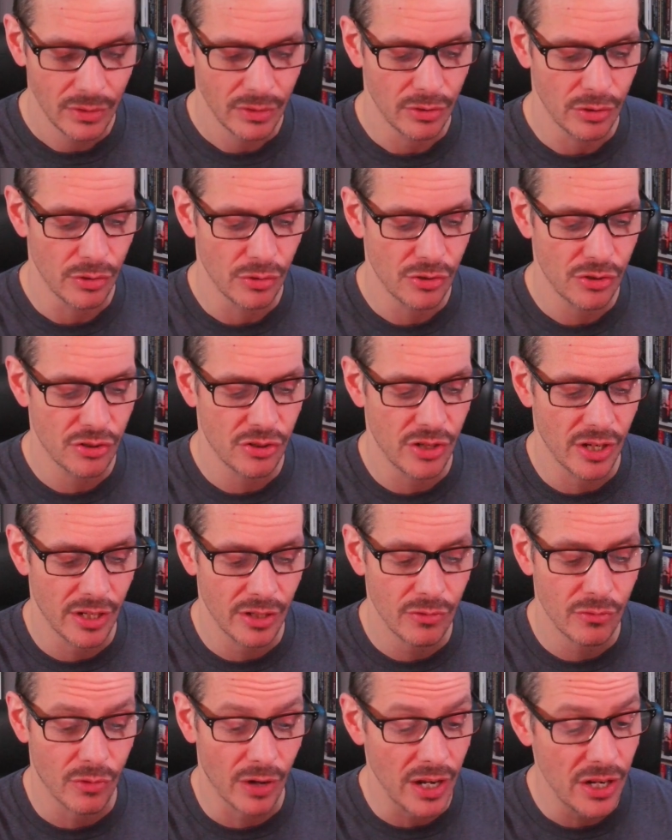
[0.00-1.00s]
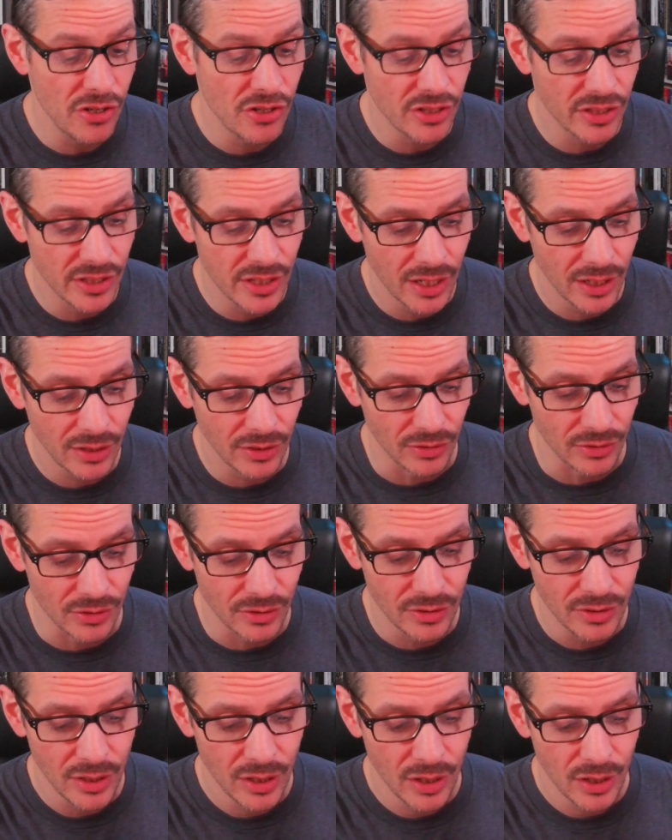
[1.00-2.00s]
Uchjin range in
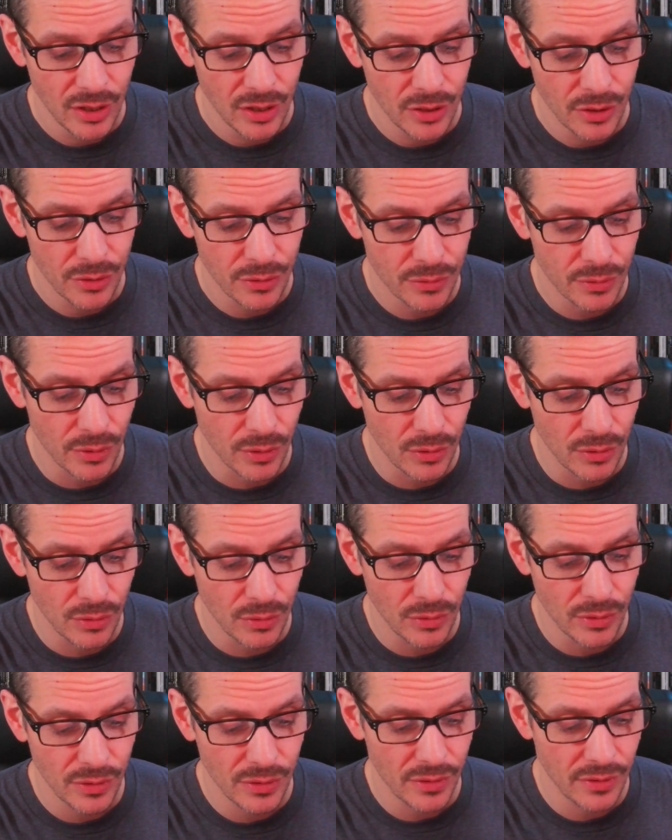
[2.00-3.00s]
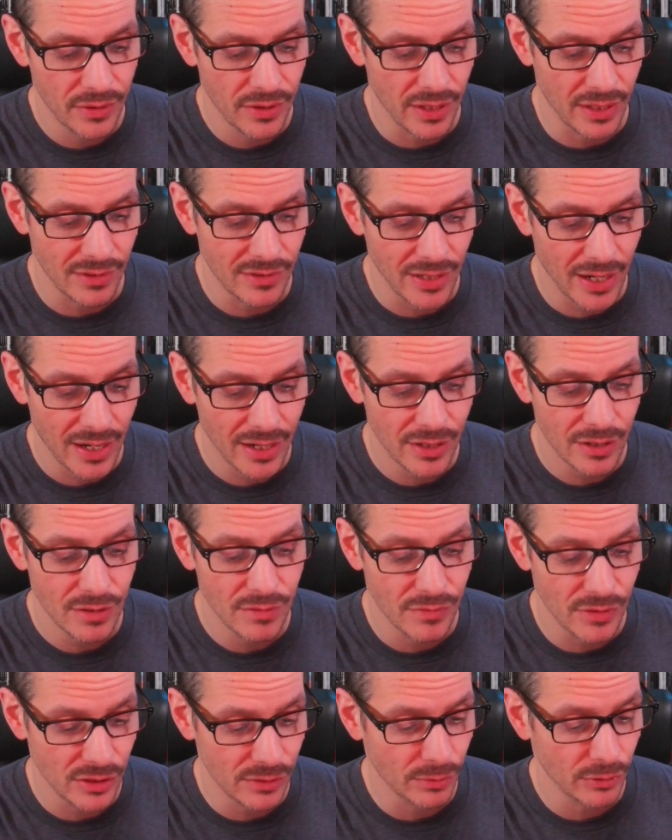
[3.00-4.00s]
color through the entire
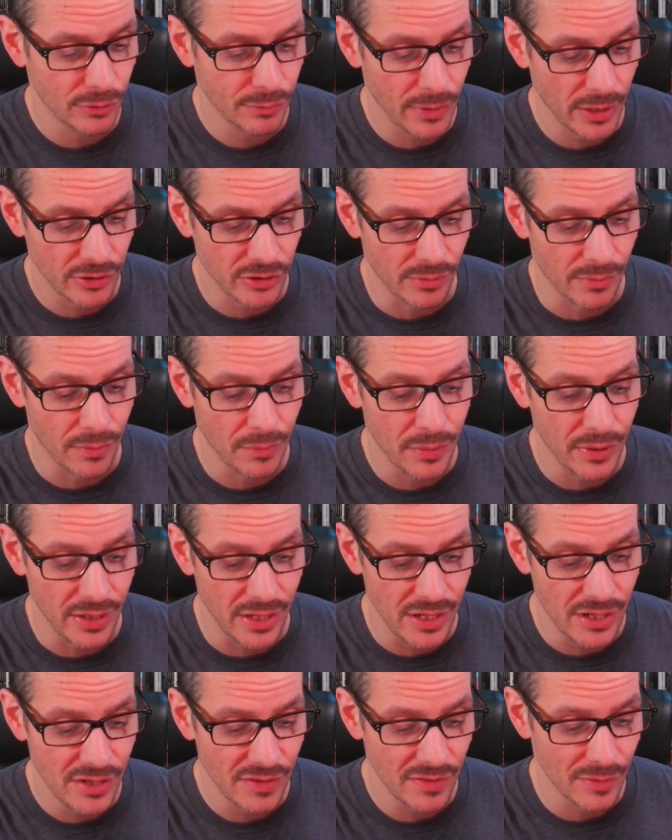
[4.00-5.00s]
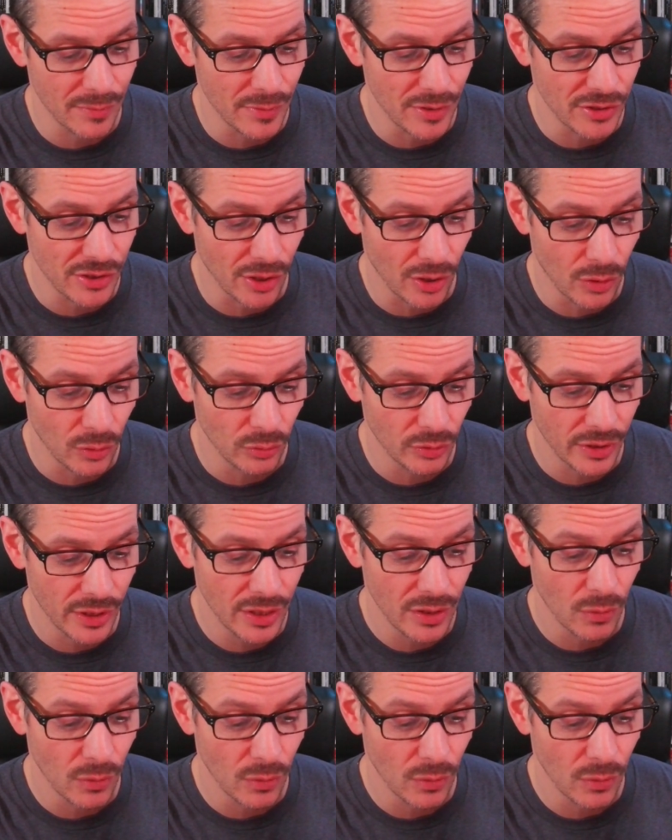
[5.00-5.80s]
visible spectrum, but each of them is only